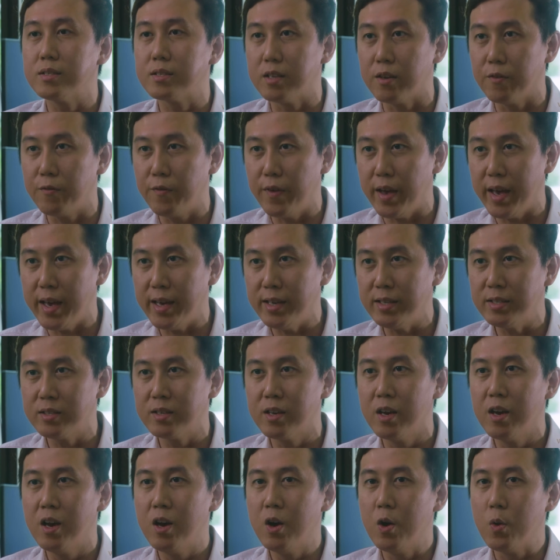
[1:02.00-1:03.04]
surveys
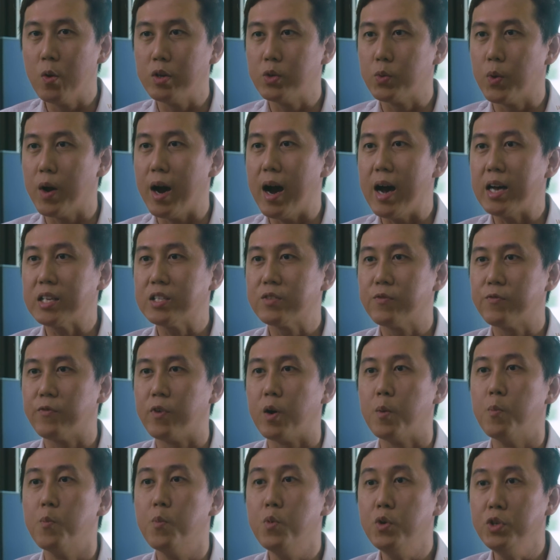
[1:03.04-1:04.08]
which will ask
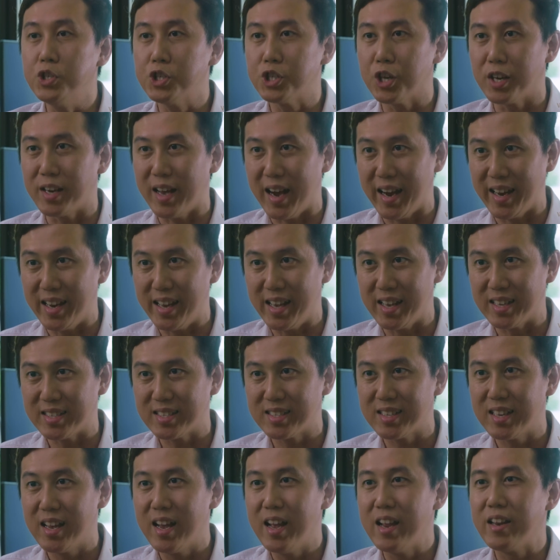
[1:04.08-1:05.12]
for moonshot
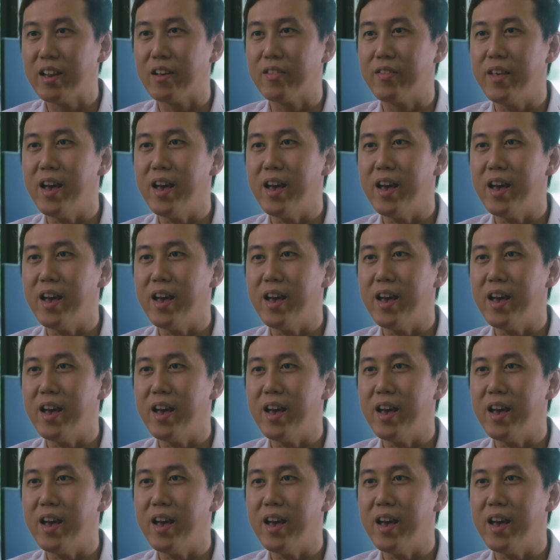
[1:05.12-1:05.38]
ideas. Now